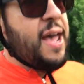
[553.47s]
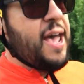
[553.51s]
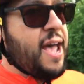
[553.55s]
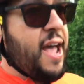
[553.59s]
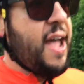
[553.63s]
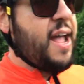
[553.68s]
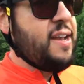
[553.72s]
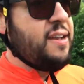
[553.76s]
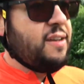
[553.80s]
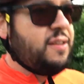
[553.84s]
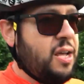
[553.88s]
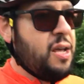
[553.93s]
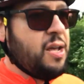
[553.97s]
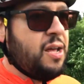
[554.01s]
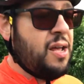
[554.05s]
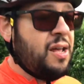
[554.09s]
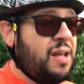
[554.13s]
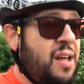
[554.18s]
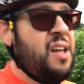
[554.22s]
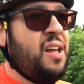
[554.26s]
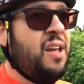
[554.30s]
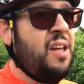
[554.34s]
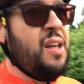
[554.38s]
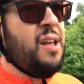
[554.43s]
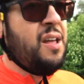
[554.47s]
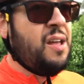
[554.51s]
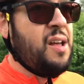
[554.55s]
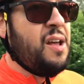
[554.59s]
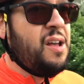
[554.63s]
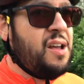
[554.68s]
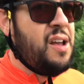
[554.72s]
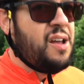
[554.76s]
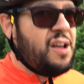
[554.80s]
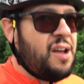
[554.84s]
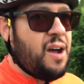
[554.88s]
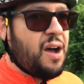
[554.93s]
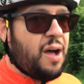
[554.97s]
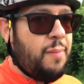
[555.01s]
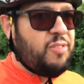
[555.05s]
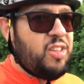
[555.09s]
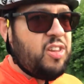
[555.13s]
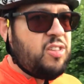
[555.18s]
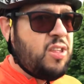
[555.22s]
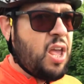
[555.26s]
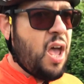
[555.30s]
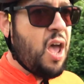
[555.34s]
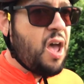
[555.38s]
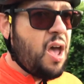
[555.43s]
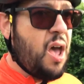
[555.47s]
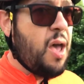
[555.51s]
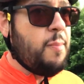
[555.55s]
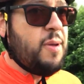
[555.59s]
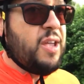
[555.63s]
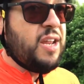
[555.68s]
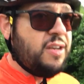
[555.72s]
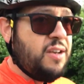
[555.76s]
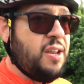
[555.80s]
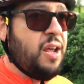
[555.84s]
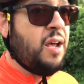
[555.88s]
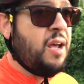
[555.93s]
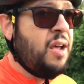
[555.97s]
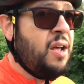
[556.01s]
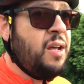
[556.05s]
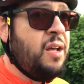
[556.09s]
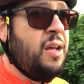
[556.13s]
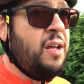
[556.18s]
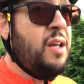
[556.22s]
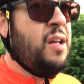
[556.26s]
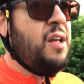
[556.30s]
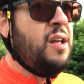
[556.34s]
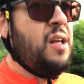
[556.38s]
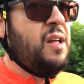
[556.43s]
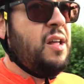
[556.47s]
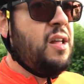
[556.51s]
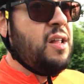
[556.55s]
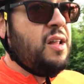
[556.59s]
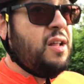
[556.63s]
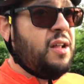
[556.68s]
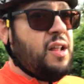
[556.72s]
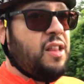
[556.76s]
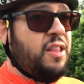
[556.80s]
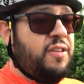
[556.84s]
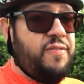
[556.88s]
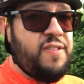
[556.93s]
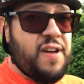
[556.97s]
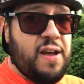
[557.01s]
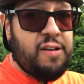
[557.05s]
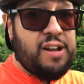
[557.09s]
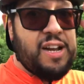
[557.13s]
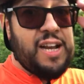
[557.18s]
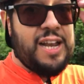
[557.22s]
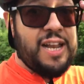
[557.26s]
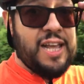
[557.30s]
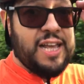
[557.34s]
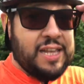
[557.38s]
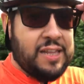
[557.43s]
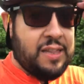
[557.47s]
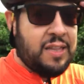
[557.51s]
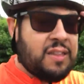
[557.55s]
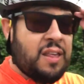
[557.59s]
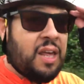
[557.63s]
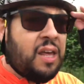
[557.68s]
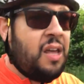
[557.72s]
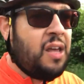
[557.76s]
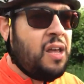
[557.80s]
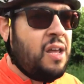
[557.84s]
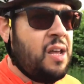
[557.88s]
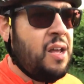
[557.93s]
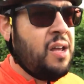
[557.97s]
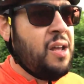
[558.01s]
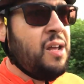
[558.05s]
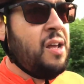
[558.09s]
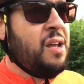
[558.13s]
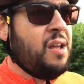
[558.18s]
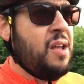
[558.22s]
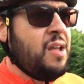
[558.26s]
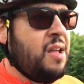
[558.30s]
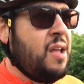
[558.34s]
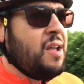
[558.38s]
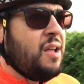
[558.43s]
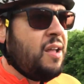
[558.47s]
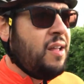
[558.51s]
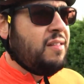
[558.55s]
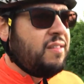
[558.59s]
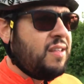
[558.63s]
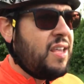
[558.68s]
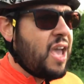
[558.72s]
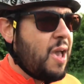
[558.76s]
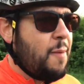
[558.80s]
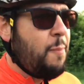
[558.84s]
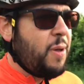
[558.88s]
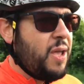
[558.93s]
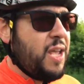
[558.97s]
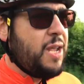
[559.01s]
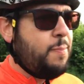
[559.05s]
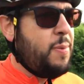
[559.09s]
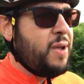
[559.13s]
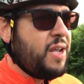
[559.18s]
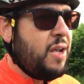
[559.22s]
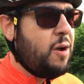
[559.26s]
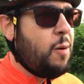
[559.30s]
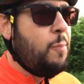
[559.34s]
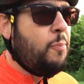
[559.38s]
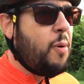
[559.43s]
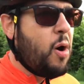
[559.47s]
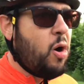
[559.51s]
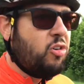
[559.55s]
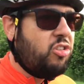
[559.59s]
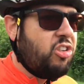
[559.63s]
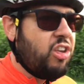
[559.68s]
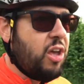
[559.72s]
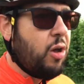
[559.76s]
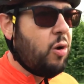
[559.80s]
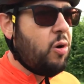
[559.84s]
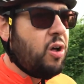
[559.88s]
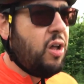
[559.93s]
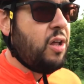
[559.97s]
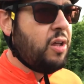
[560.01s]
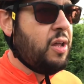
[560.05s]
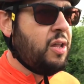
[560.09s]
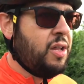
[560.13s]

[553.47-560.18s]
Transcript: and I'm determined at the very least to get a PB on Box Hill,